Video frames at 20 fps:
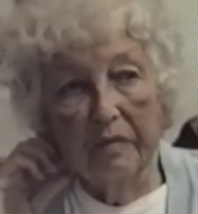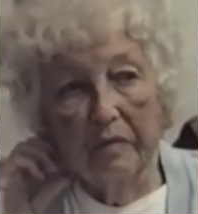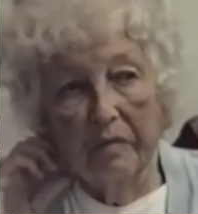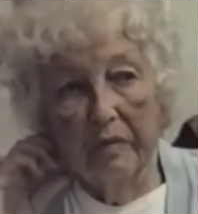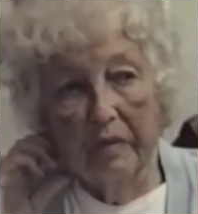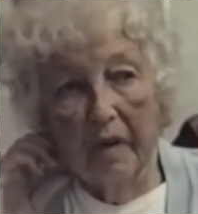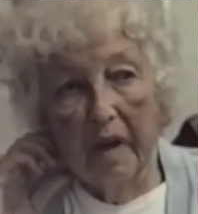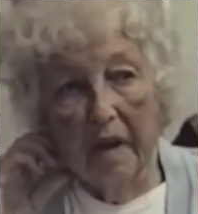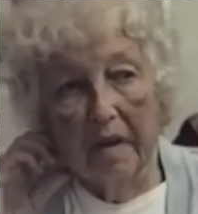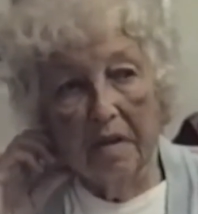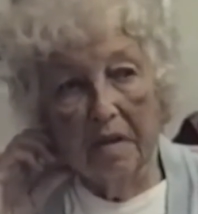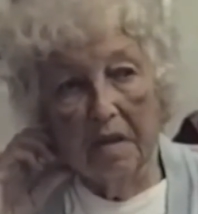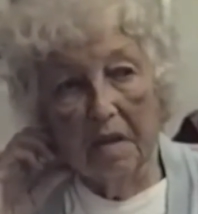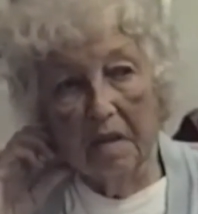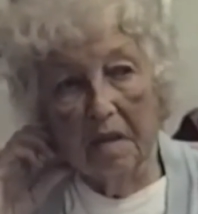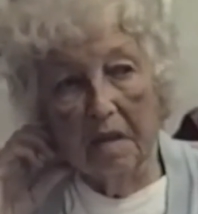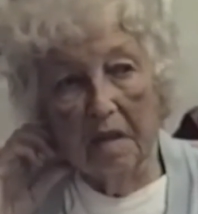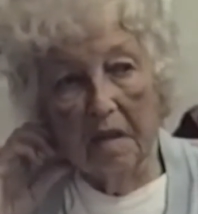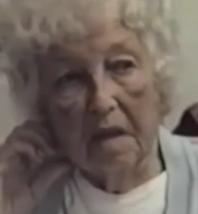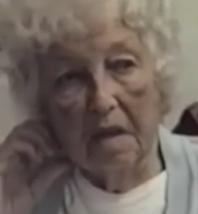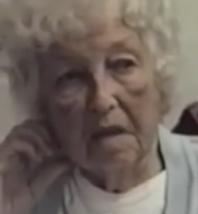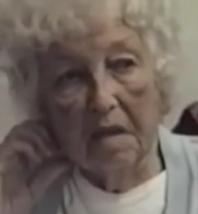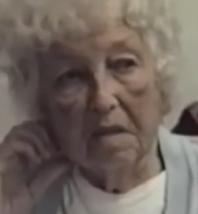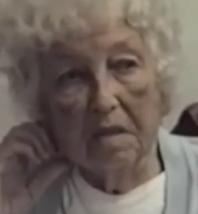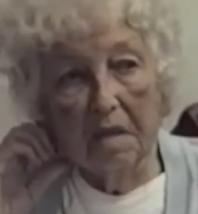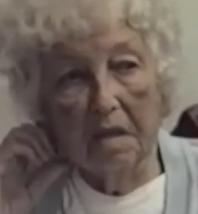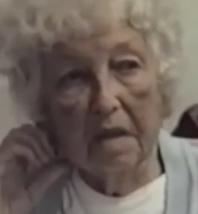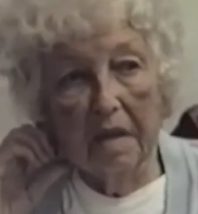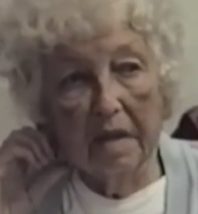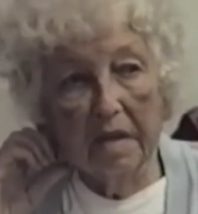fighting the
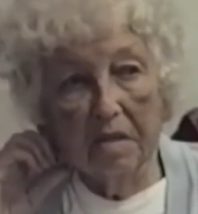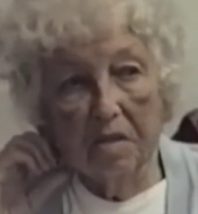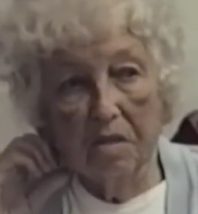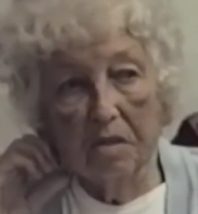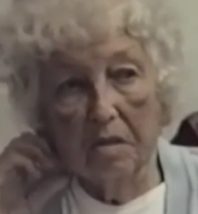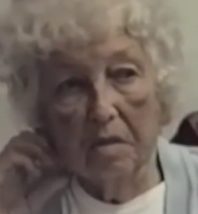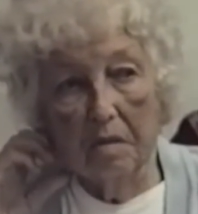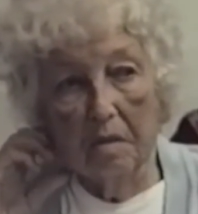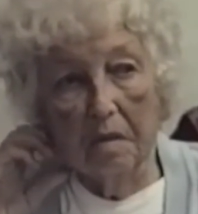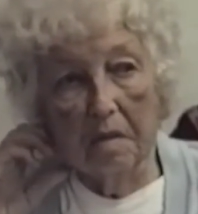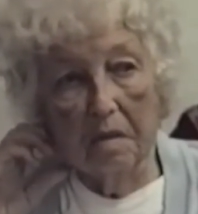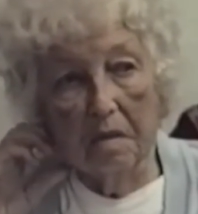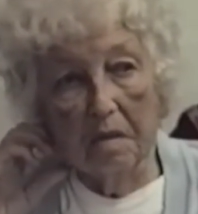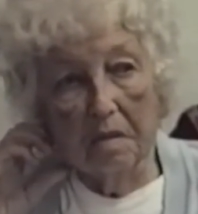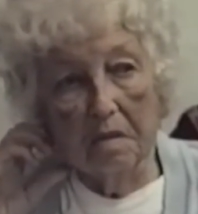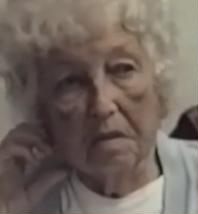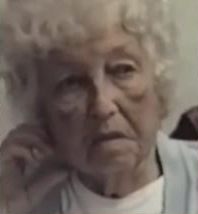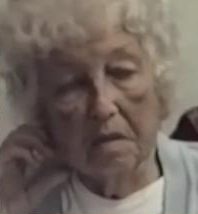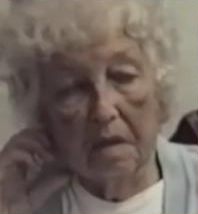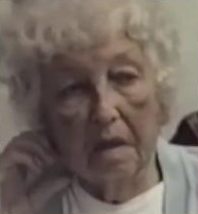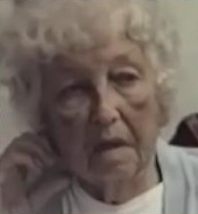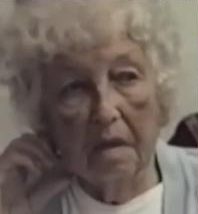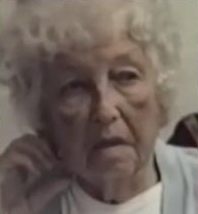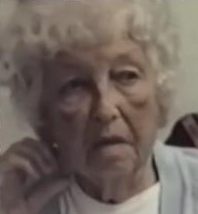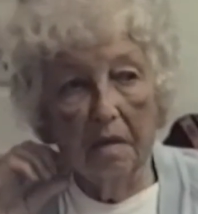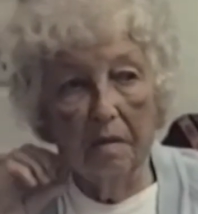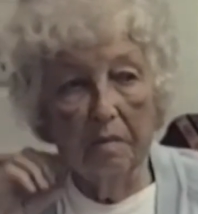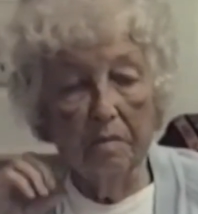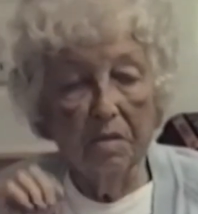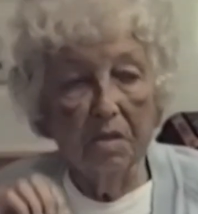intellectual, and
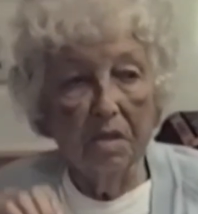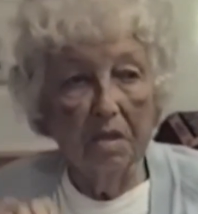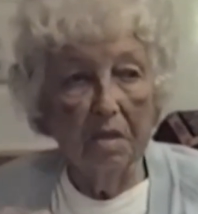it was